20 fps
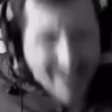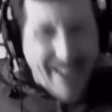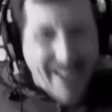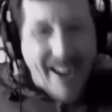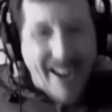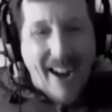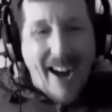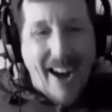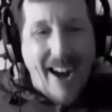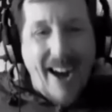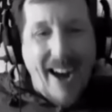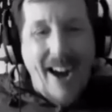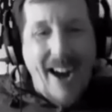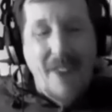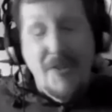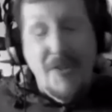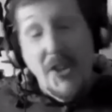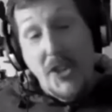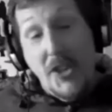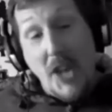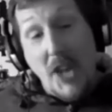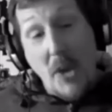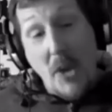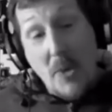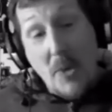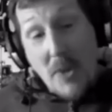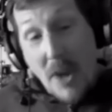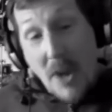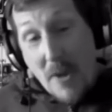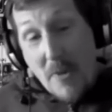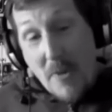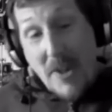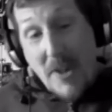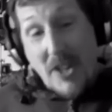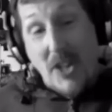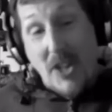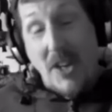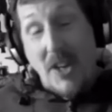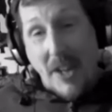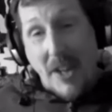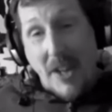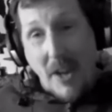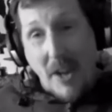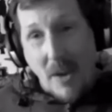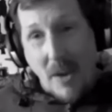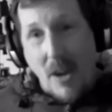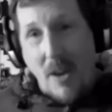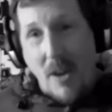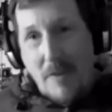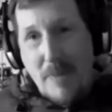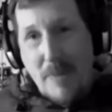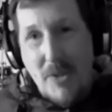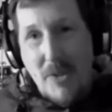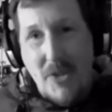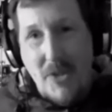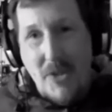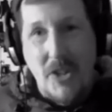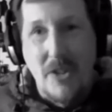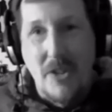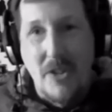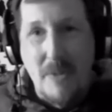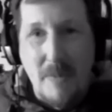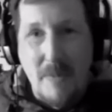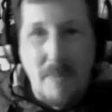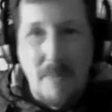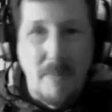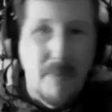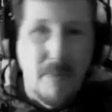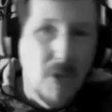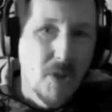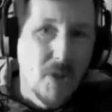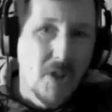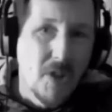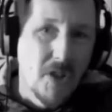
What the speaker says: If you don't know Richard, I know a lot of musicians